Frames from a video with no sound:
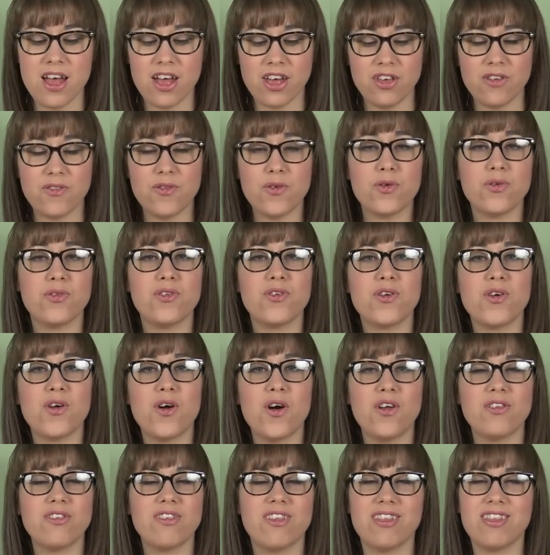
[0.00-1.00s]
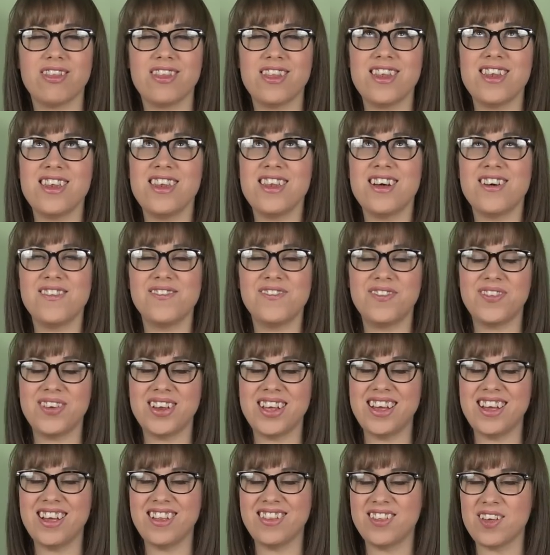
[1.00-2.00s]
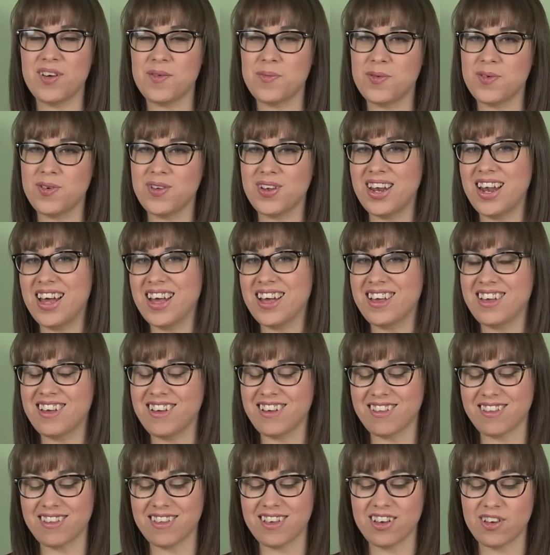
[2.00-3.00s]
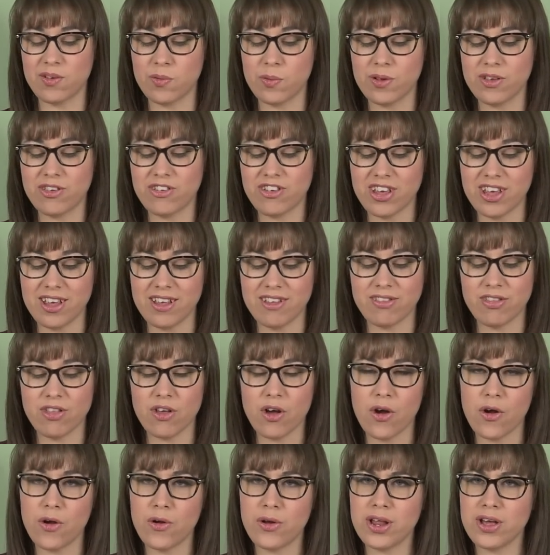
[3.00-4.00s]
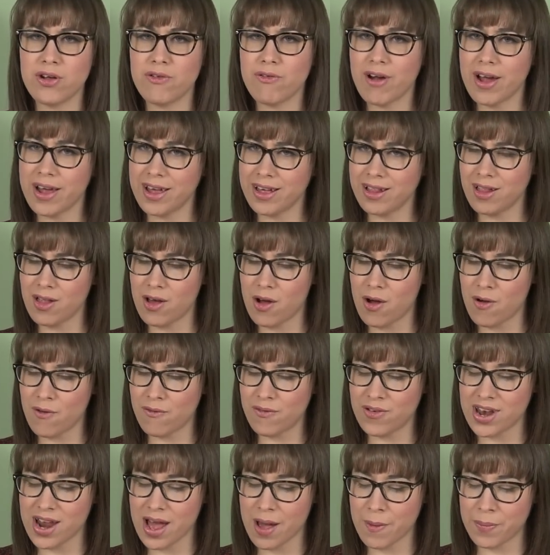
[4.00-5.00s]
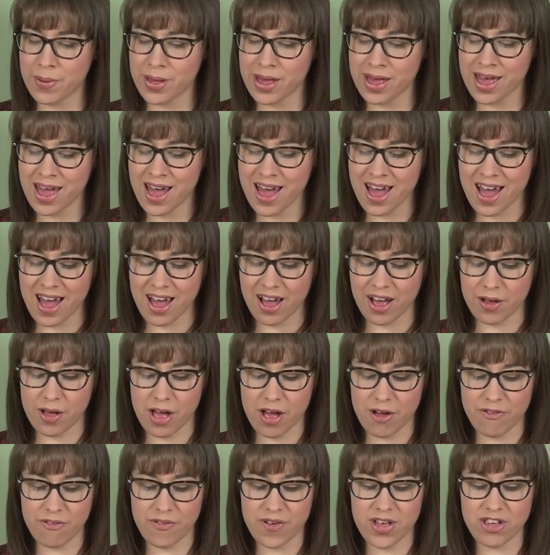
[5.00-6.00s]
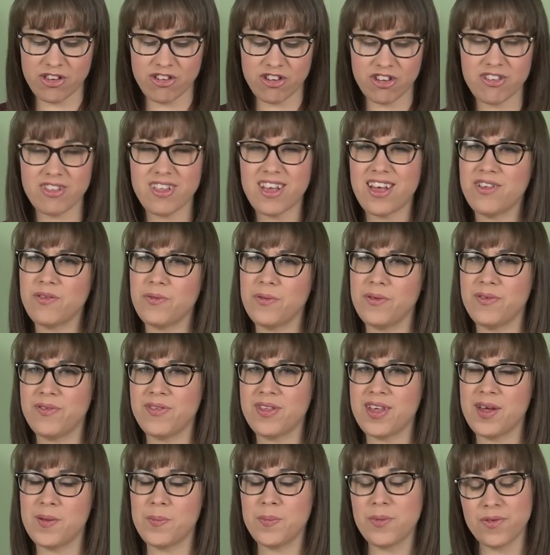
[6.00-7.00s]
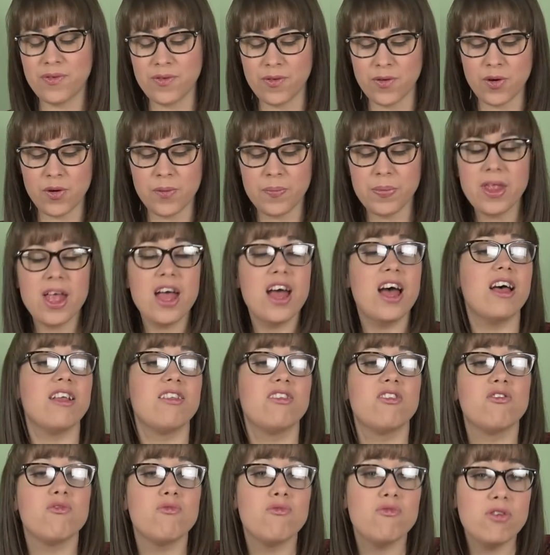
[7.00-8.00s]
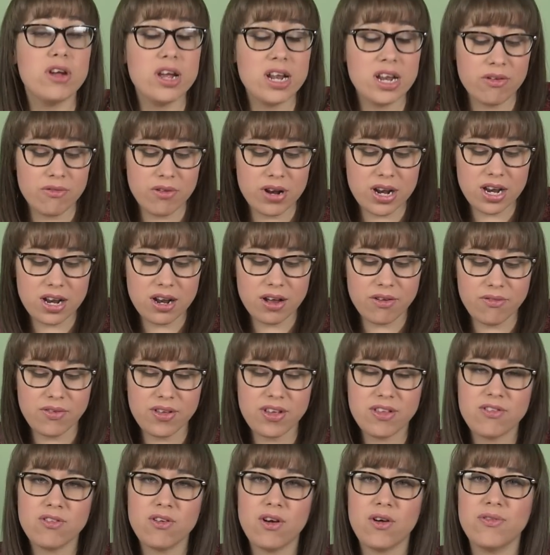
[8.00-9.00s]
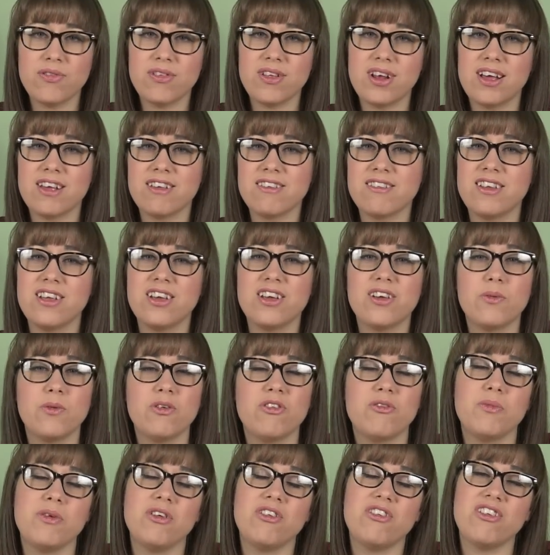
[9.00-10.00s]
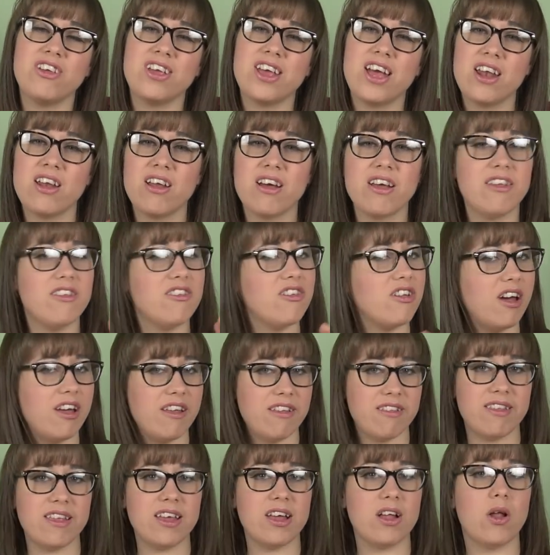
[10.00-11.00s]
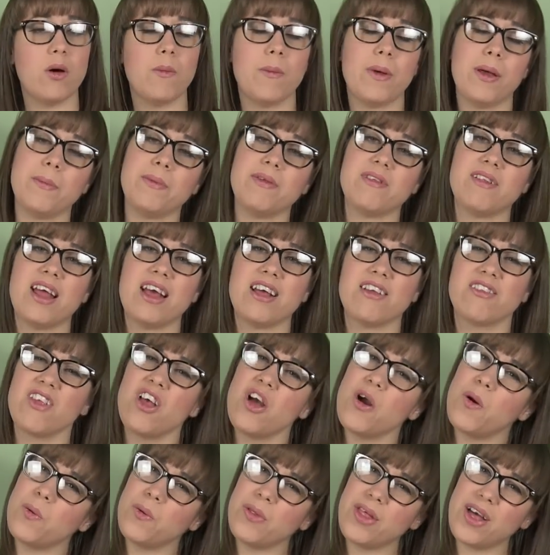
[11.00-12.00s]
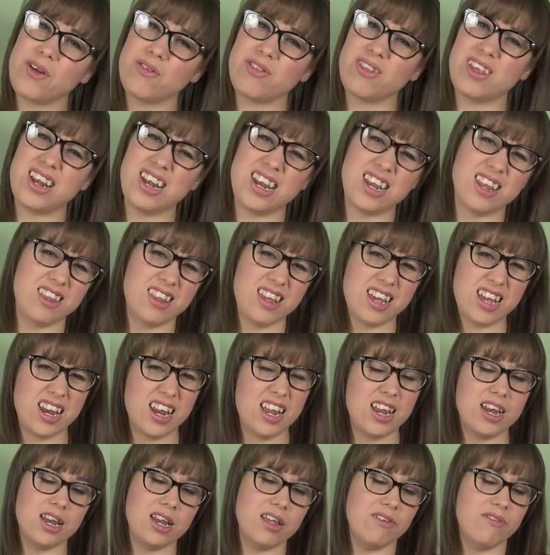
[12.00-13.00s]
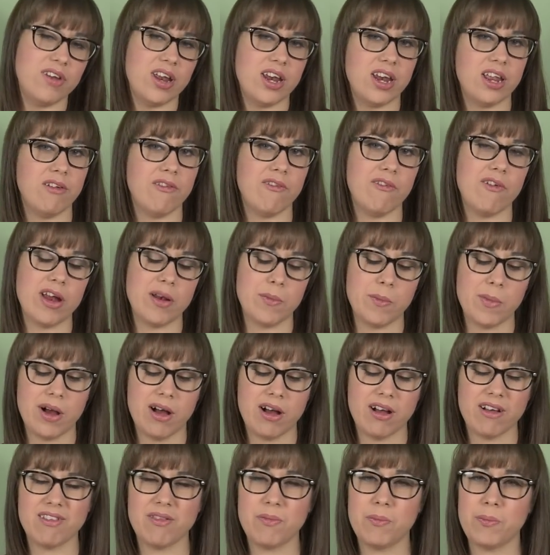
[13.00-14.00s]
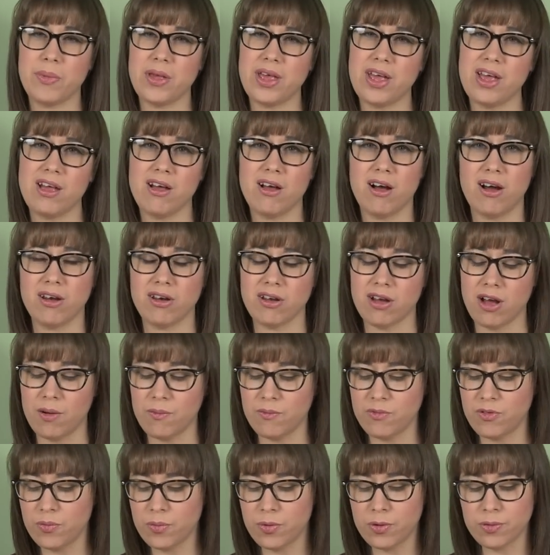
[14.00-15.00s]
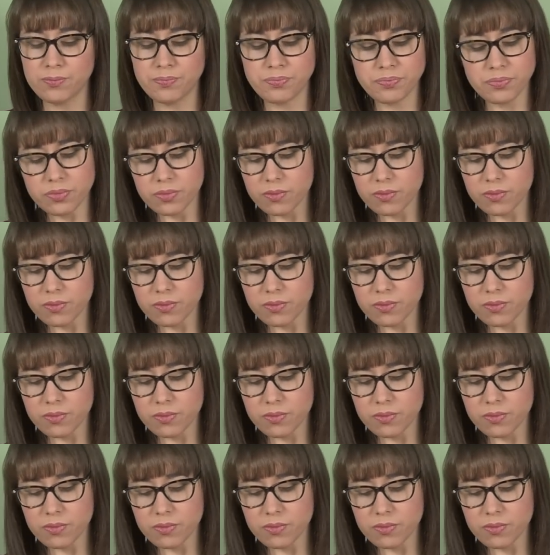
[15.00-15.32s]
You've also got the lovely double leg gusset, which is the holy grail of nappy features, as we've said before. It's a really, really lovely soft elastic, which means you can get a nice tight seal on baby's legs without it digging in, leaving any red marks and being uncomfortable.